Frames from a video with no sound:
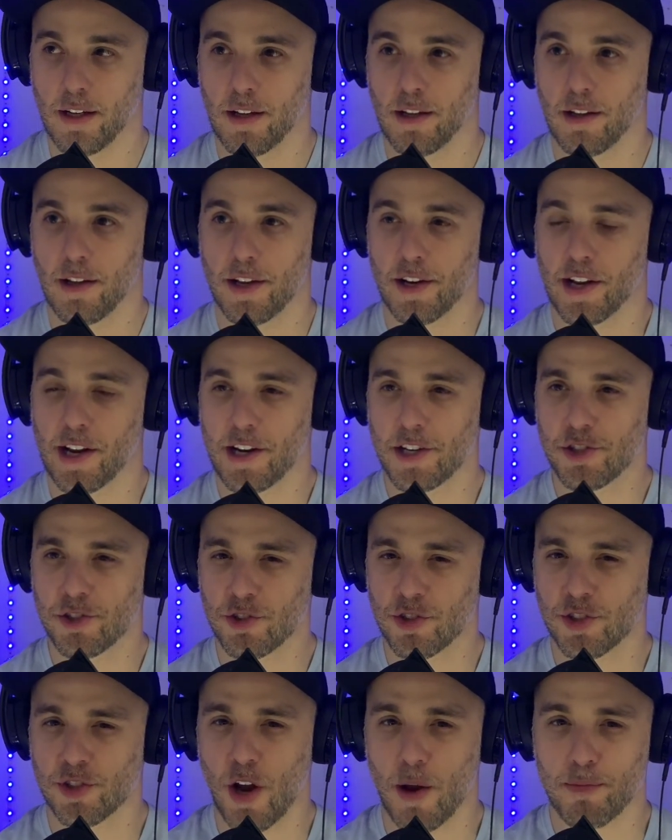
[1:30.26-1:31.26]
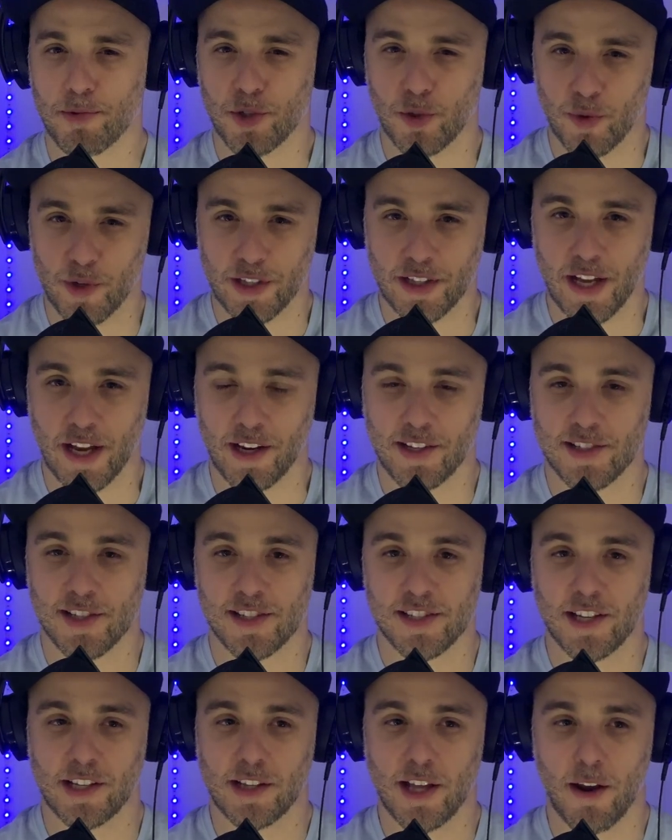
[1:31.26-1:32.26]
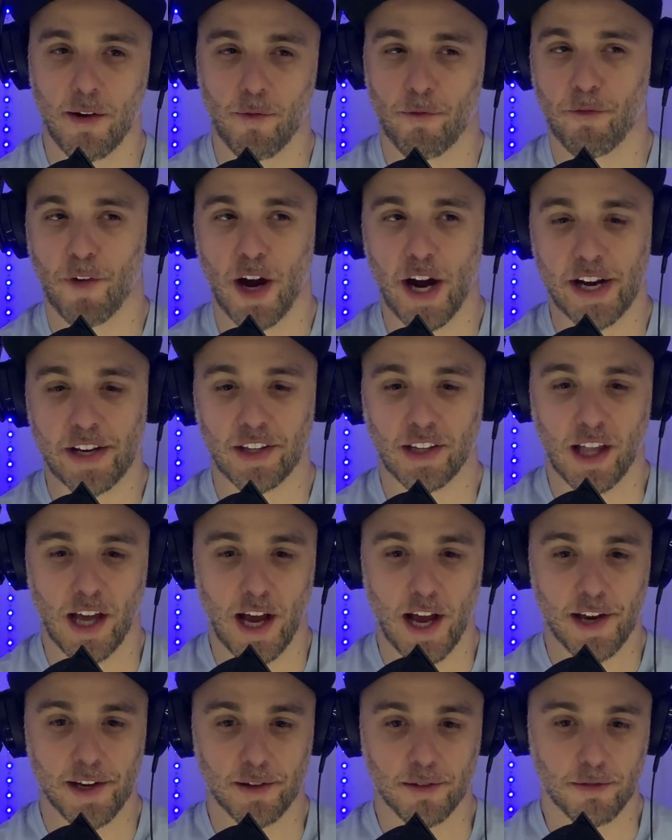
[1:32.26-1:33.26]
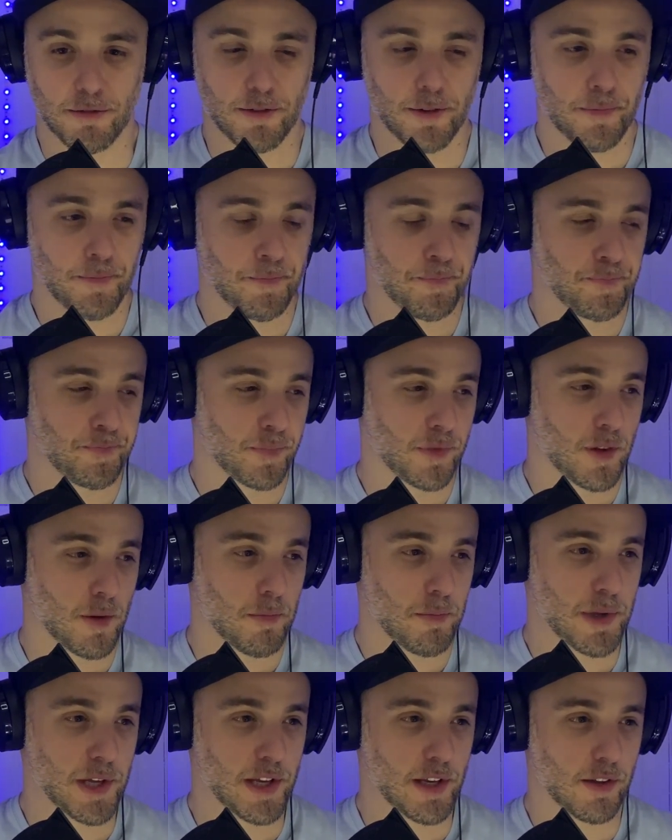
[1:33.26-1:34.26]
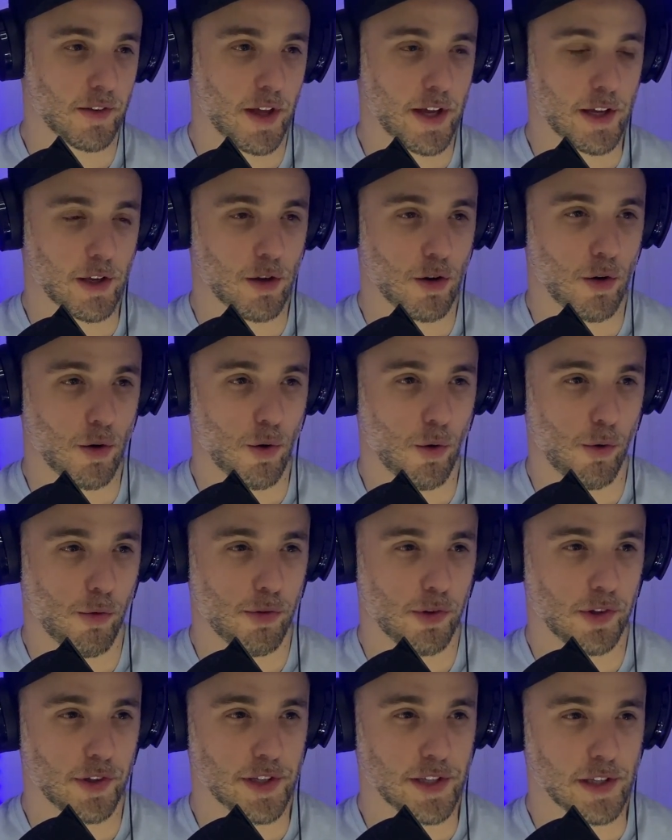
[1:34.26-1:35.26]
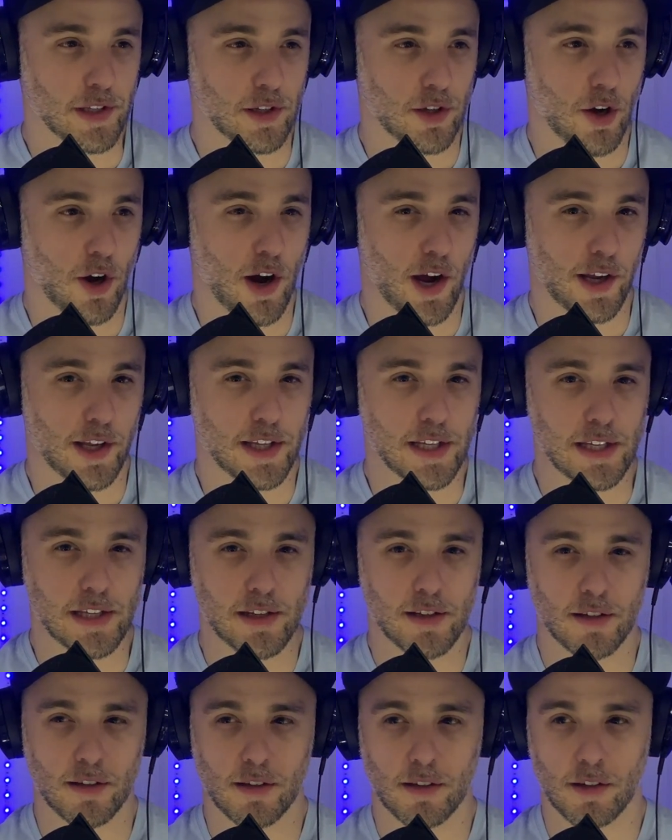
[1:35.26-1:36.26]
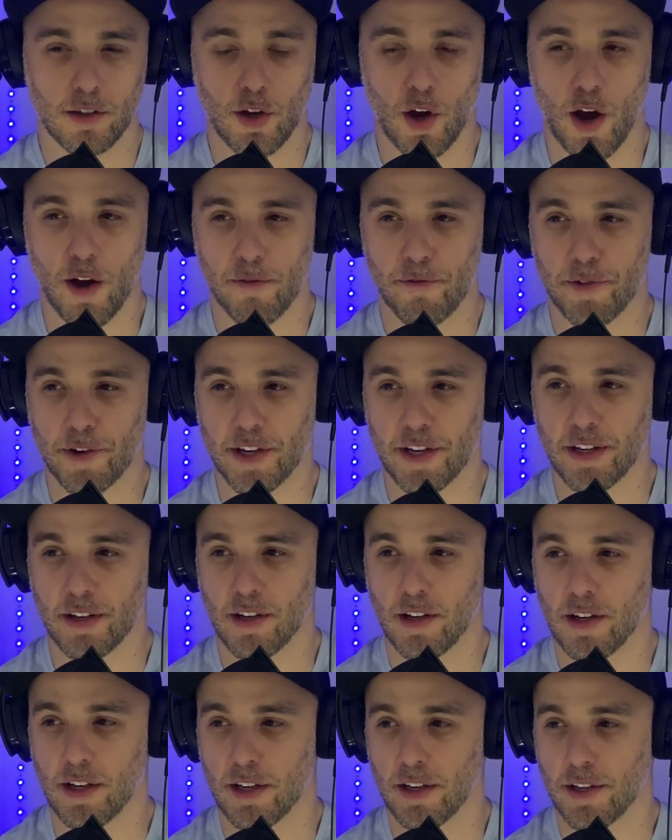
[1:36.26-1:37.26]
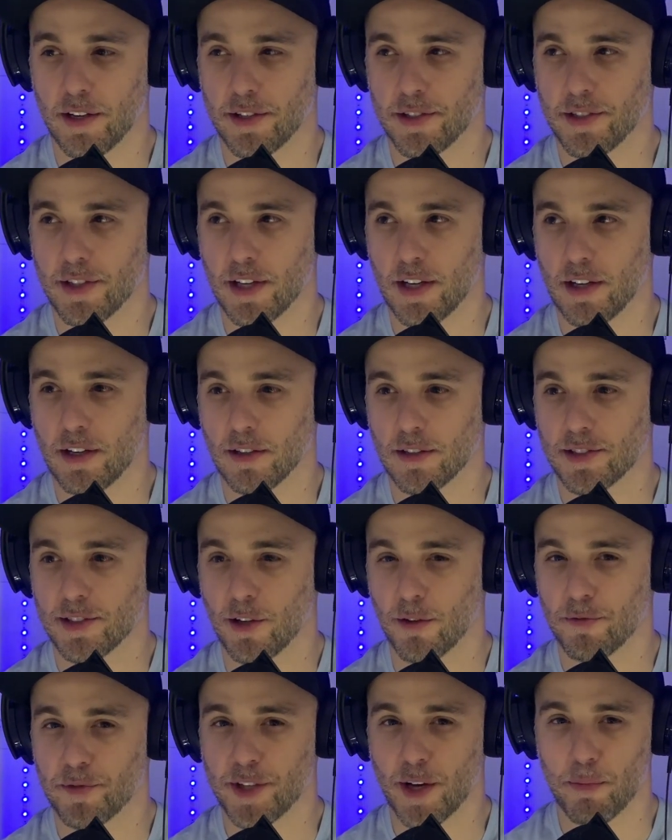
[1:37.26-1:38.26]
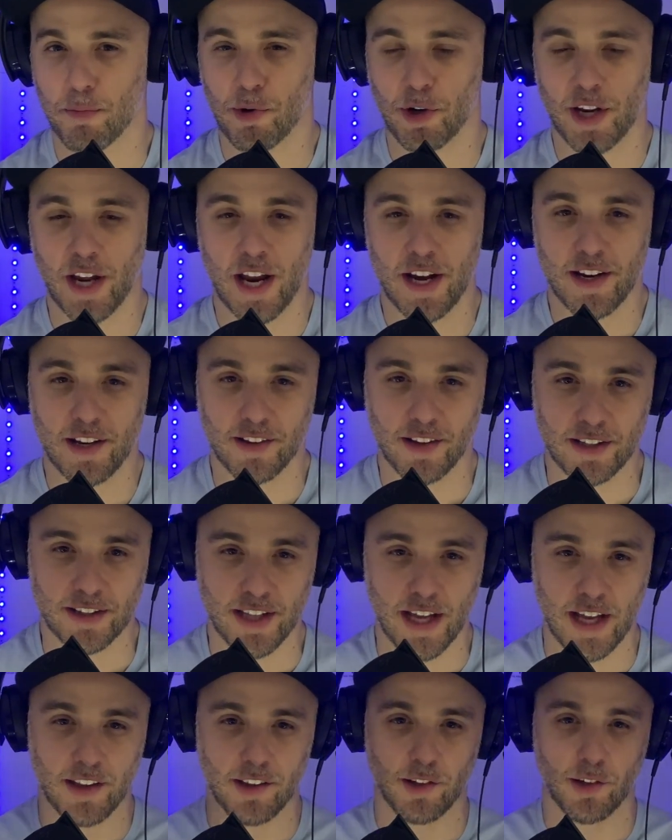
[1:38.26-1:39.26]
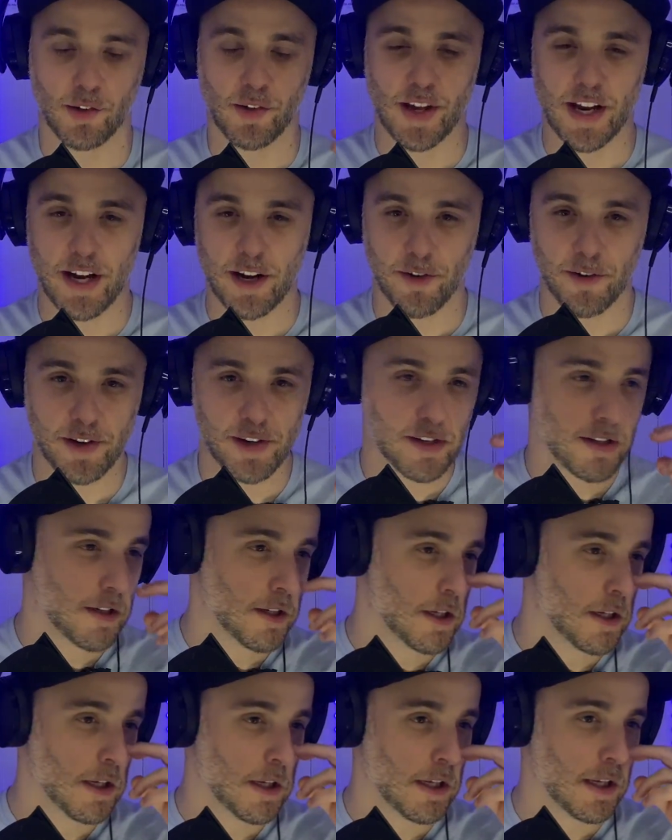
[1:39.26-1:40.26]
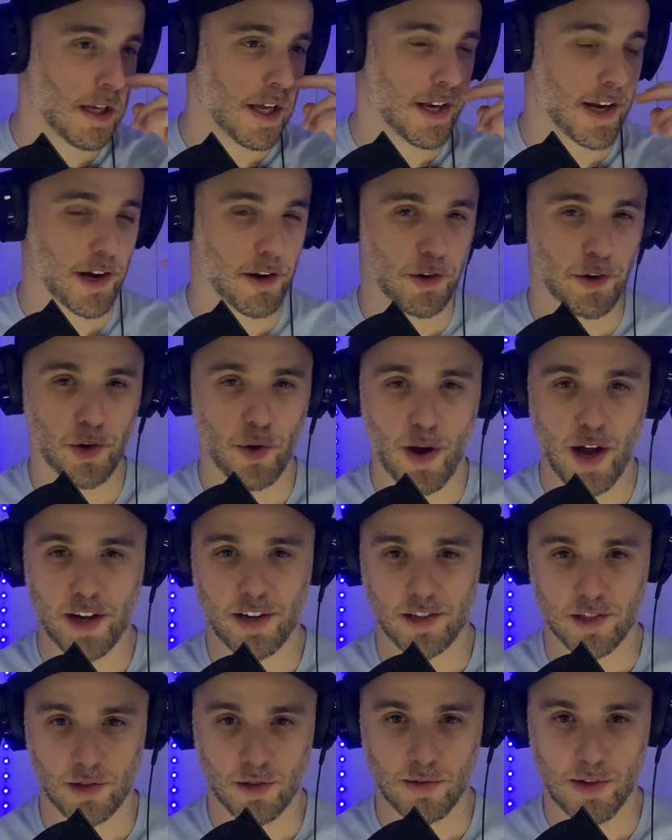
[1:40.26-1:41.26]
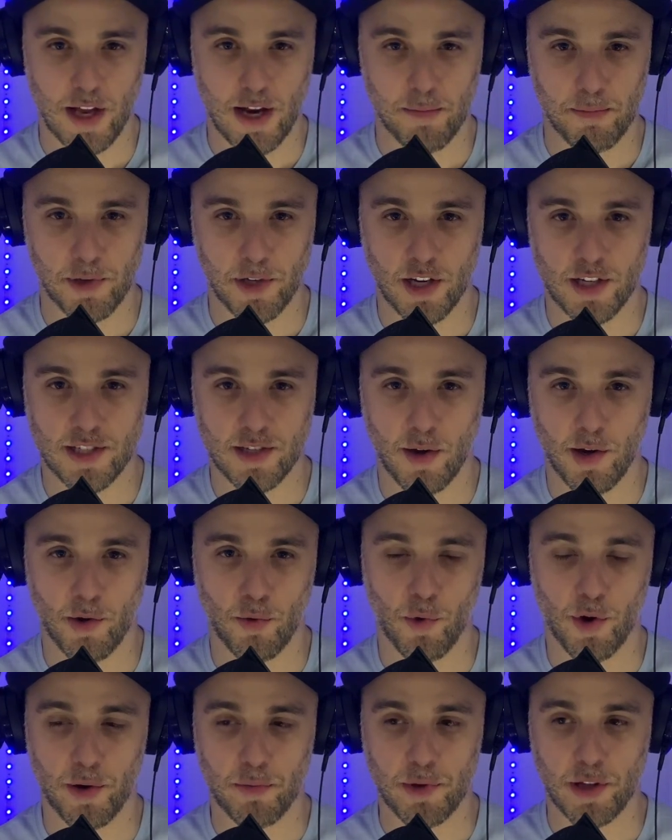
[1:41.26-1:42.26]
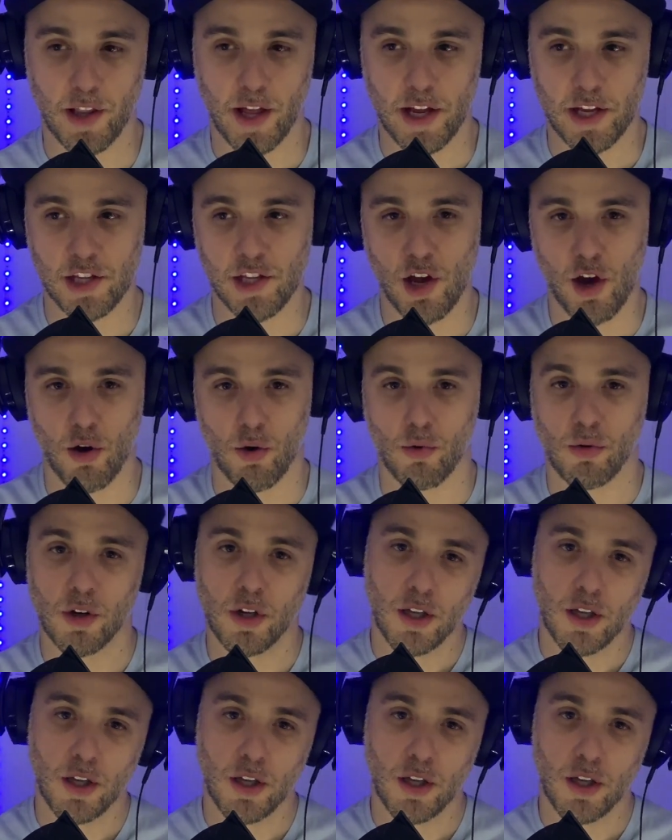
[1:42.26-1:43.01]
And I got to stop doing that because there's like that fine line of being like overly cocky, confident, and self-deprecating, like that little area. And I don't know how to do that because I don't want to be like, yo,